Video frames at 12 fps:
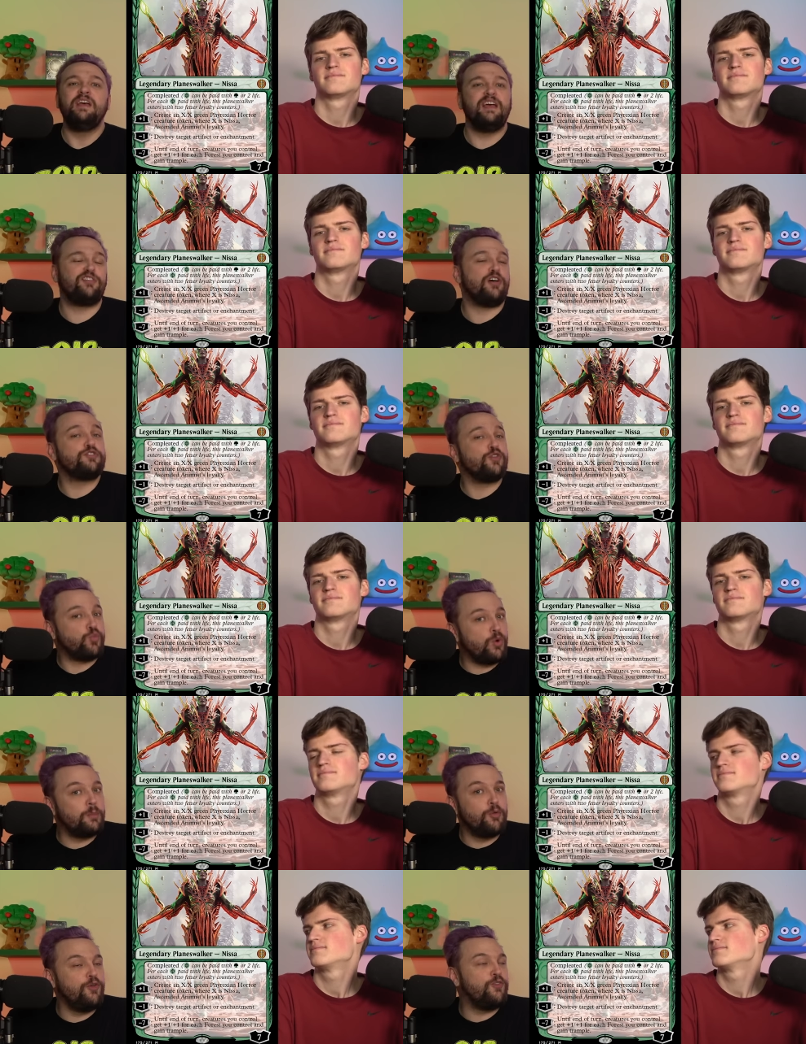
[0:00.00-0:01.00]
Speaker 1: It's also
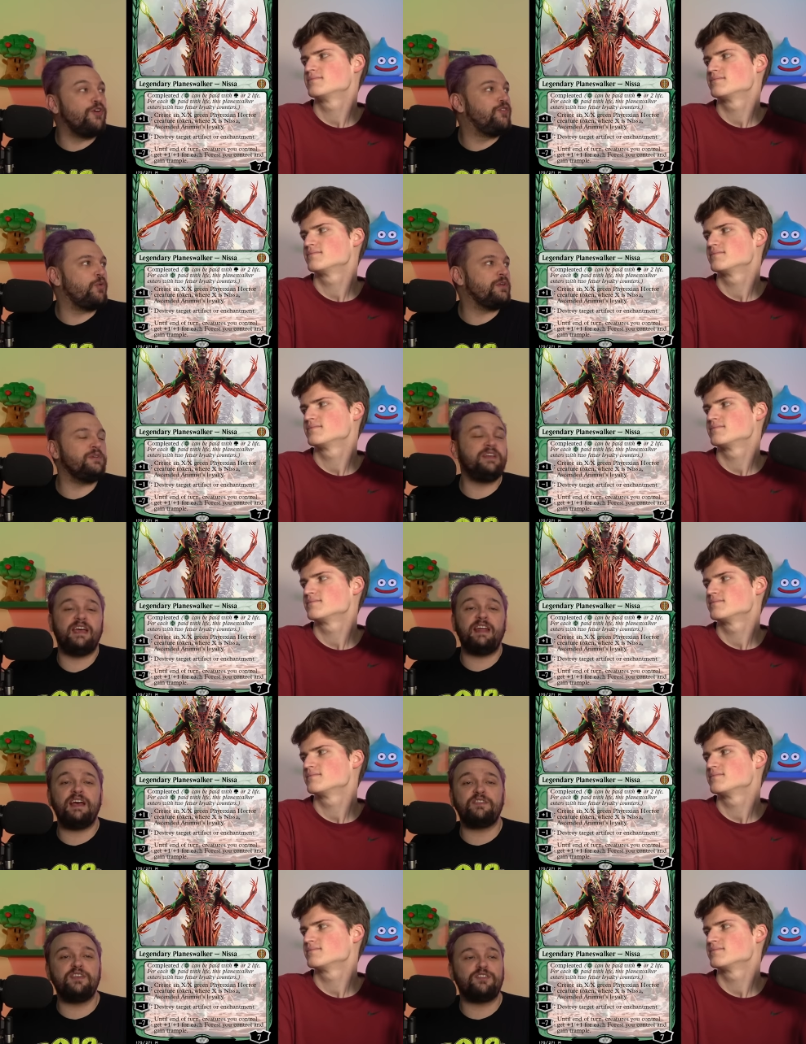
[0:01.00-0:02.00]
removal for when you need it. It
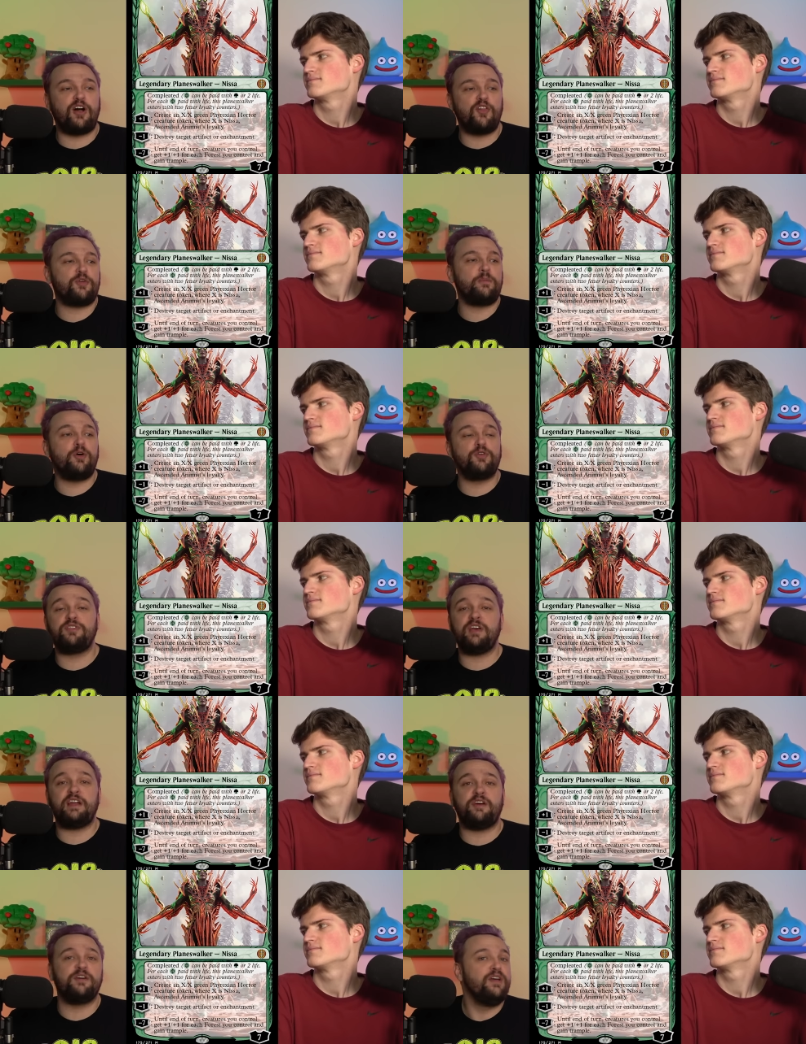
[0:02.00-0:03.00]
has these other modes
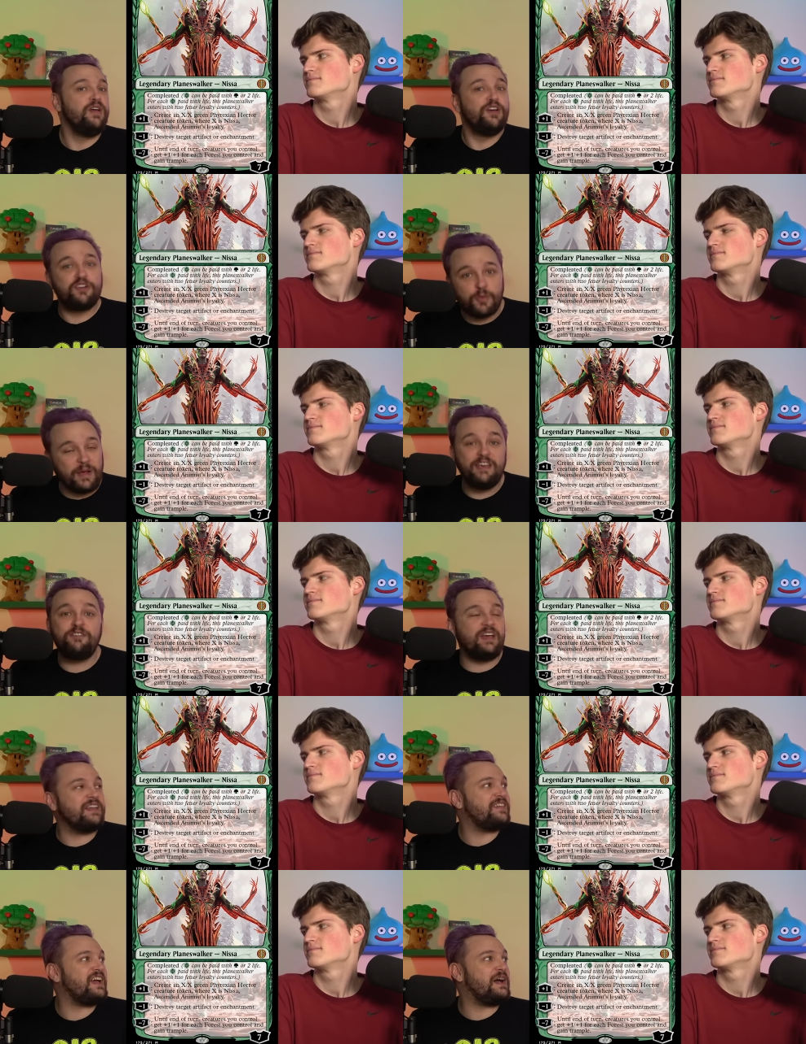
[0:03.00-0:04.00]
that are gravy
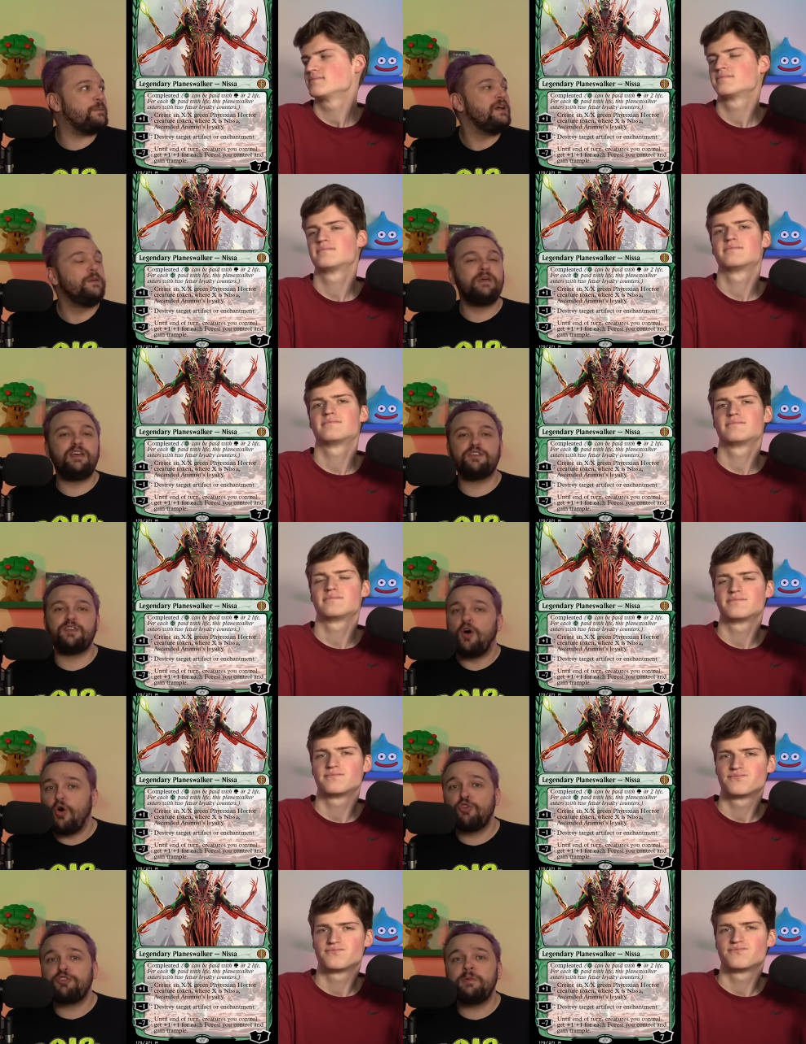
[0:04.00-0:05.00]
on top because
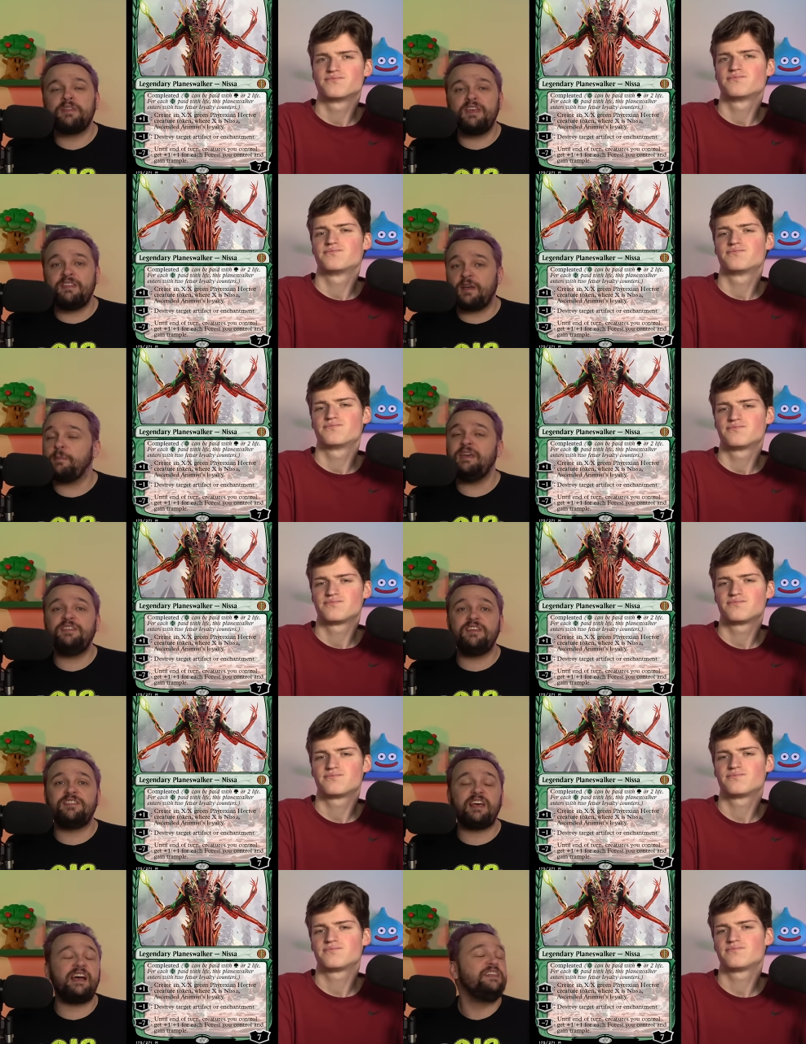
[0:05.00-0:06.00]
ultimately, like B Z
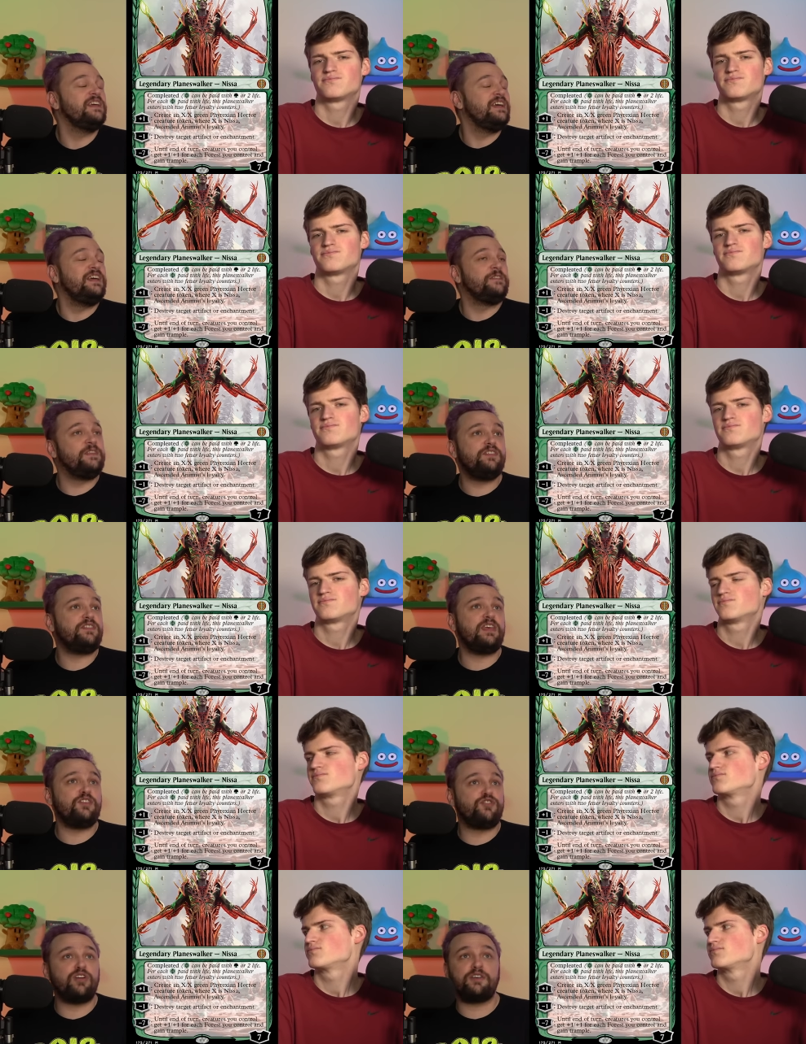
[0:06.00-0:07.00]
said, this
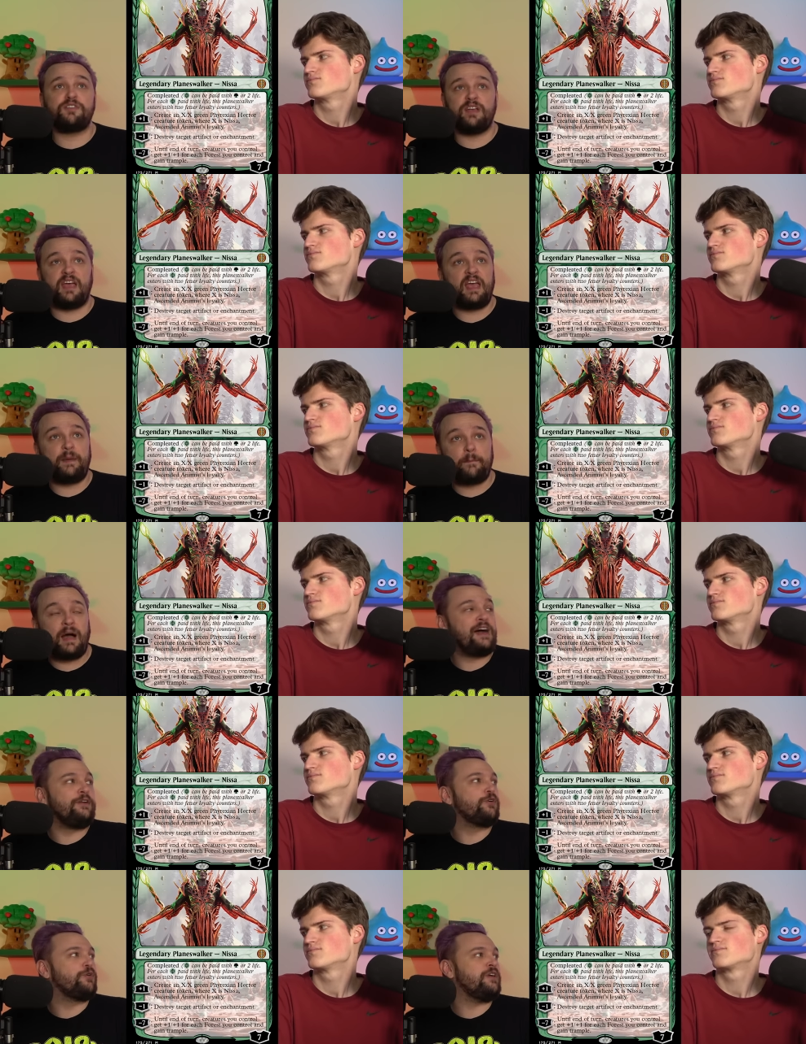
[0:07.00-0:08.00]
is just a
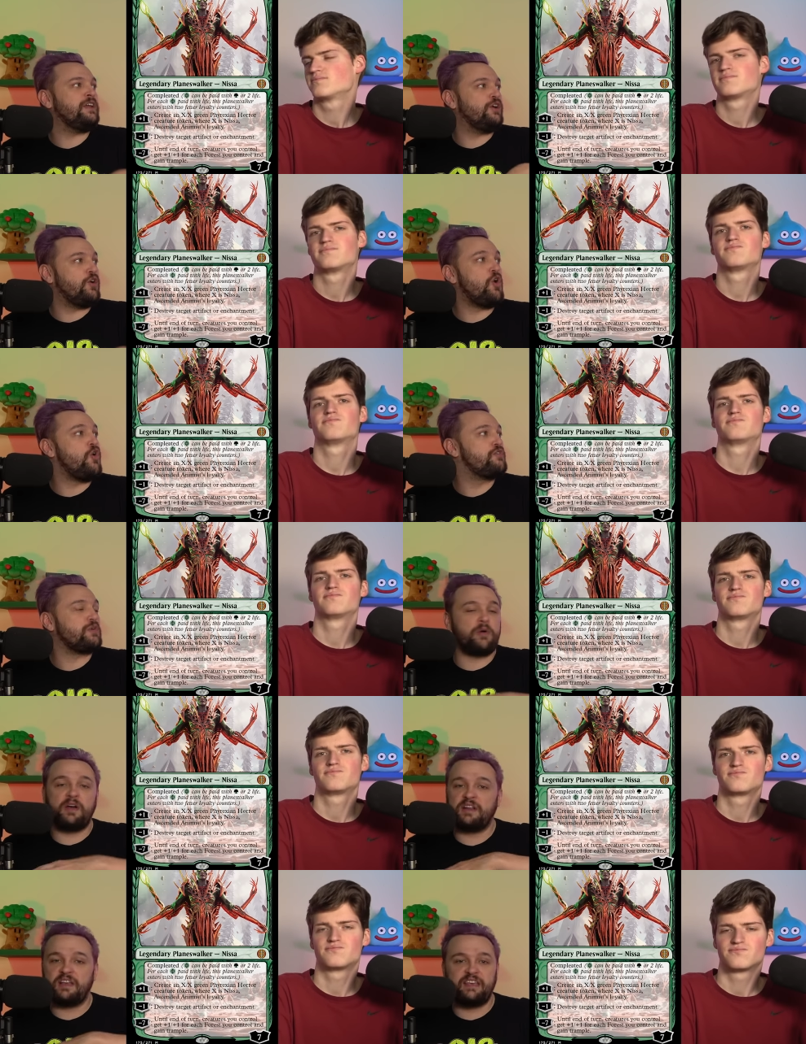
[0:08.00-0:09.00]
mono green
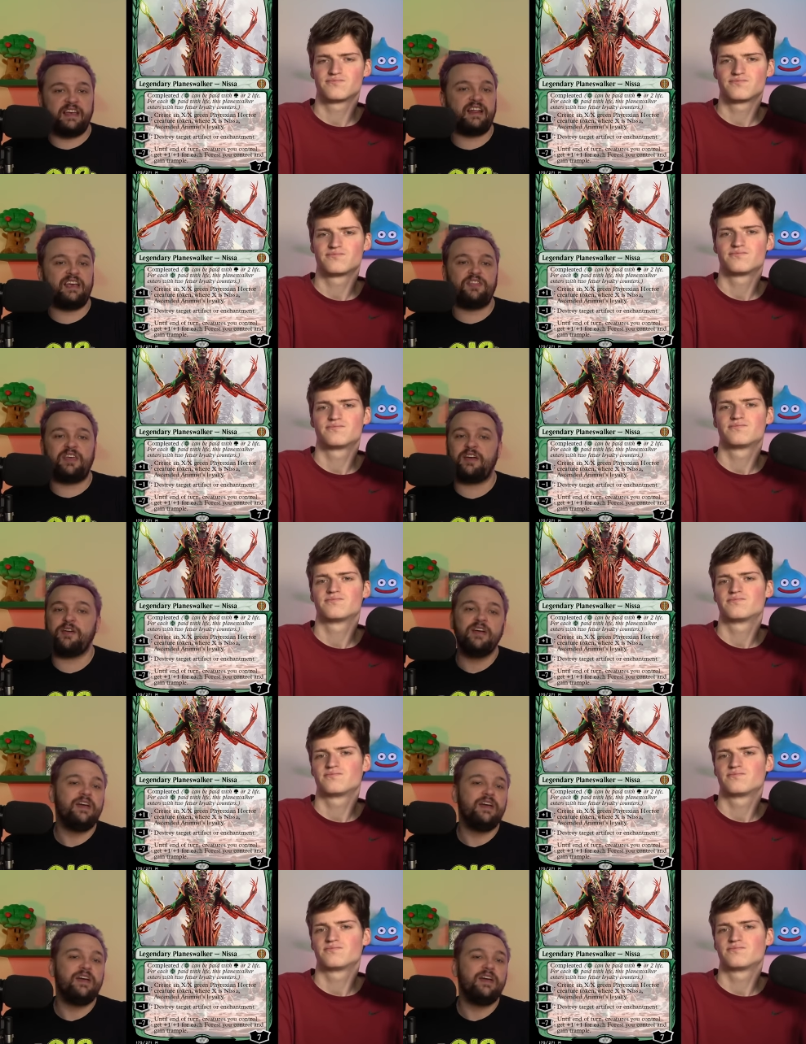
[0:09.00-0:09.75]
overrun. Get in there.